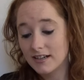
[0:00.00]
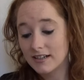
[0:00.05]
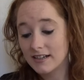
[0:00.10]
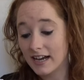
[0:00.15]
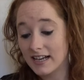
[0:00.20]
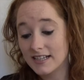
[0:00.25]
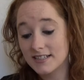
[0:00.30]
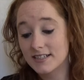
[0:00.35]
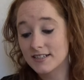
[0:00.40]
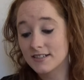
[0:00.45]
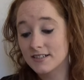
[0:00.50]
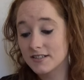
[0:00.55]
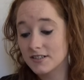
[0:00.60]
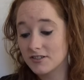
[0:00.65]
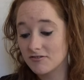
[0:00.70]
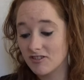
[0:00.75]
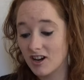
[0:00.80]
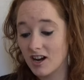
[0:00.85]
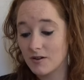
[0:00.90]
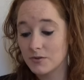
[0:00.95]
Cast into the
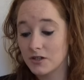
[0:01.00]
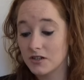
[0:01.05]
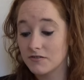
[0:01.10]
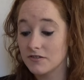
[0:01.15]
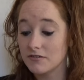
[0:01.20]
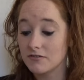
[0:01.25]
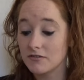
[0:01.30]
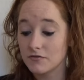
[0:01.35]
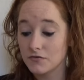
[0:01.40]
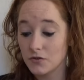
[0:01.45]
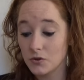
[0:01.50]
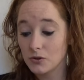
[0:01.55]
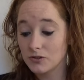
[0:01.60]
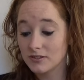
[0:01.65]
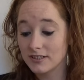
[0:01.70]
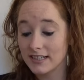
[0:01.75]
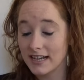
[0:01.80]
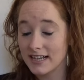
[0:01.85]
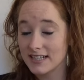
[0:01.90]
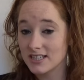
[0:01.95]
drama of a
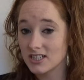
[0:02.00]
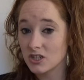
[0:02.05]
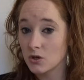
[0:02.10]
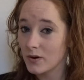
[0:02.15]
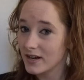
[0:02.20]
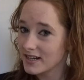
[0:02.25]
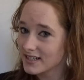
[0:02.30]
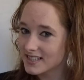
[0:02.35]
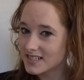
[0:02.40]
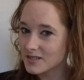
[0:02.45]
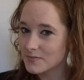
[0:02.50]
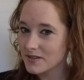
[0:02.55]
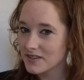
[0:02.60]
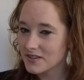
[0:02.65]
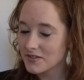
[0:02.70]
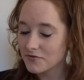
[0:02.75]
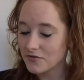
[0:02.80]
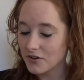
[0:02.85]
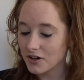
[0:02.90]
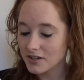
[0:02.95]
revolt against Queen
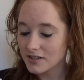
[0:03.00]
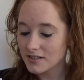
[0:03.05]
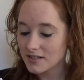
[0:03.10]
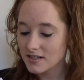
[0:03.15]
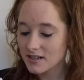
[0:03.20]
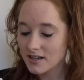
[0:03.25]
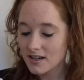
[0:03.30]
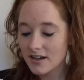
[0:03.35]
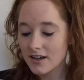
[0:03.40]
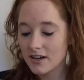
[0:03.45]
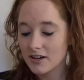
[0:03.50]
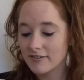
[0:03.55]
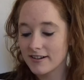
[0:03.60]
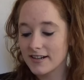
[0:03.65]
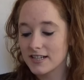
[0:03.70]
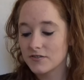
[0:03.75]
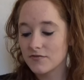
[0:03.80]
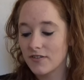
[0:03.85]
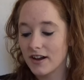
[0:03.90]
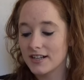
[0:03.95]
Elizabeth I,
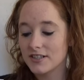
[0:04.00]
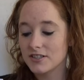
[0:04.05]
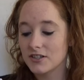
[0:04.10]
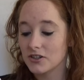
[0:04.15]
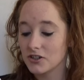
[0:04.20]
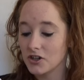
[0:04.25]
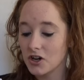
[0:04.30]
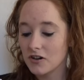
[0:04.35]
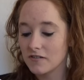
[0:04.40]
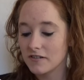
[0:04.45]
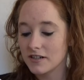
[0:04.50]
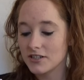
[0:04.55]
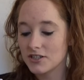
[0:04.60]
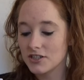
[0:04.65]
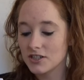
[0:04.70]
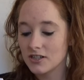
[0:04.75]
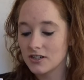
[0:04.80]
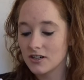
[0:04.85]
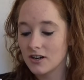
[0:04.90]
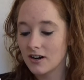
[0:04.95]
Grace finds her
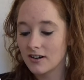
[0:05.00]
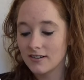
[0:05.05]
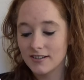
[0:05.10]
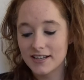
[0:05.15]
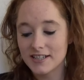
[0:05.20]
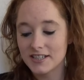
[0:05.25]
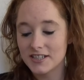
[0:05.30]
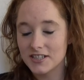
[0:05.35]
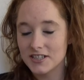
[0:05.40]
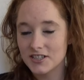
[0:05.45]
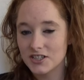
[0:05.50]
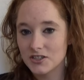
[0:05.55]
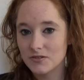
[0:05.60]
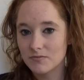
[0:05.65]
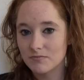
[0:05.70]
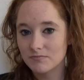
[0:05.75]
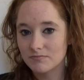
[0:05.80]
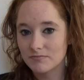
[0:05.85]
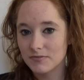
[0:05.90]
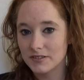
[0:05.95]
courage, her lineage,
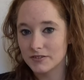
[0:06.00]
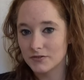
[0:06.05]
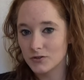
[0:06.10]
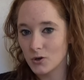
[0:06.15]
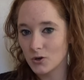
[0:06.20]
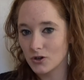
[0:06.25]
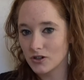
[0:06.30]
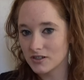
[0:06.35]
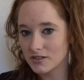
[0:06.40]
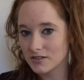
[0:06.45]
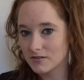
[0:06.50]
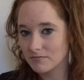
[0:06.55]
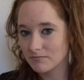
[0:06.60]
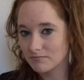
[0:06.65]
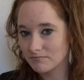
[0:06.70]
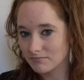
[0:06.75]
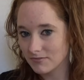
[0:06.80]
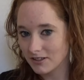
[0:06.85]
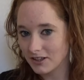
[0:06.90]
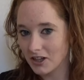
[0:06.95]
and of course,
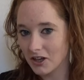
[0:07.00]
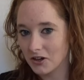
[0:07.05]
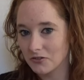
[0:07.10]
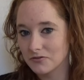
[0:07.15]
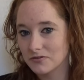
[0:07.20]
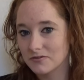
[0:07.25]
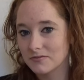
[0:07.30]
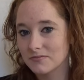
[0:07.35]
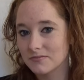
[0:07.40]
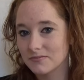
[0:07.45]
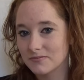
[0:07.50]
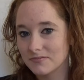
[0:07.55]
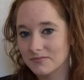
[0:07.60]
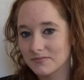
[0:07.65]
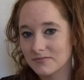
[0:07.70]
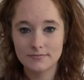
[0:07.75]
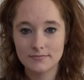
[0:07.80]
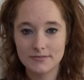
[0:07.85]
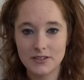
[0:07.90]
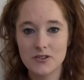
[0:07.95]
love.
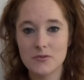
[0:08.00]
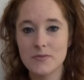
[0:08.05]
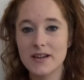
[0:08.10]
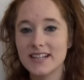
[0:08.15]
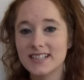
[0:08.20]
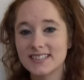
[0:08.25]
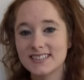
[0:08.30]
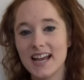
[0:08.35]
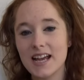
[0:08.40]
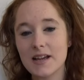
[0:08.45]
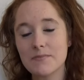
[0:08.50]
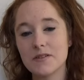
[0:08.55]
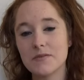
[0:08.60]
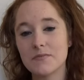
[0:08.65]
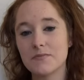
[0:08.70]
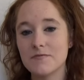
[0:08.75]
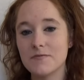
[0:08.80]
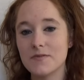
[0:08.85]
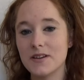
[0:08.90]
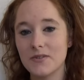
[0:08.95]
Now the main
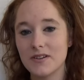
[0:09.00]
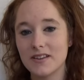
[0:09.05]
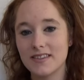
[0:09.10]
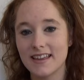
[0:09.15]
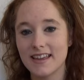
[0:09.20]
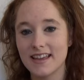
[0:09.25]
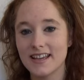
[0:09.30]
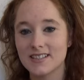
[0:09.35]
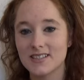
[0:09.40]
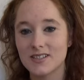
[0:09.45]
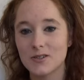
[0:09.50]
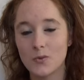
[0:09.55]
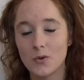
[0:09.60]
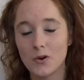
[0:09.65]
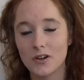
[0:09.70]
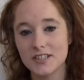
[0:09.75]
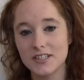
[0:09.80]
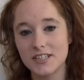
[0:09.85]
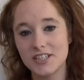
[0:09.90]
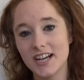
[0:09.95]
excitement for me with this
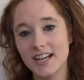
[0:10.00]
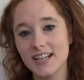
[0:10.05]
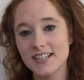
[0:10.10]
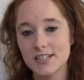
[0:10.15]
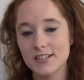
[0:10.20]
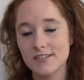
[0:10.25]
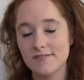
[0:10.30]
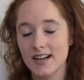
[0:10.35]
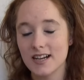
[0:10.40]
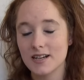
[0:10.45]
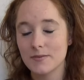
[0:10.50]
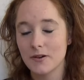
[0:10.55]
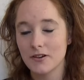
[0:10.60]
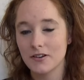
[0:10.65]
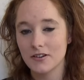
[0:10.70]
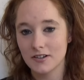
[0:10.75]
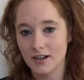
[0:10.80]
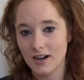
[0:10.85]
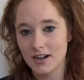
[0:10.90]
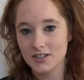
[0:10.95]
was the chance to write
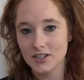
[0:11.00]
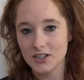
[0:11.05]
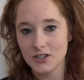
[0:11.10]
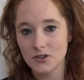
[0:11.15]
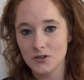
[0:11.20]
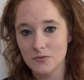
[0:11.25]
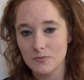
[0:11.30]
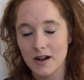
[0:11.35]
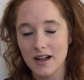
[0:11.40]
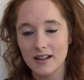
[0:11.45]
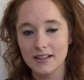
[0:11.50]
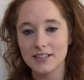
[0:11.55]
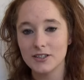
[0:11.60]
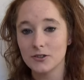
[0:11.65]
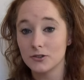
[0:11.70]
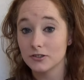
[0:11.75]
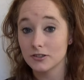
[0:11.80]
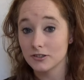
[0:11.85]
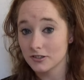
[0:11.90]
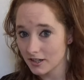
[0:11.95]
about Gráinne O'Malley,
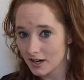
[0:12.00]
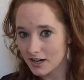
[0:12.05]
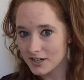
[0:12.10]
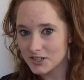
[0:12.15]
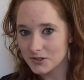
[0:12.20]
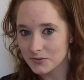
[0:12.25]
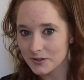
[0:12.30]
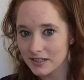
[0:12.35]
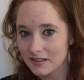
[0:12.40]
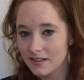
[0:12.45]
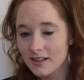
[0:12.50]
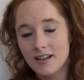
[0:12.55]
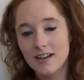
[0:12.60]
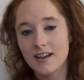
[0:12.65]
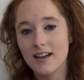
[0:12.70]
or Granuaile.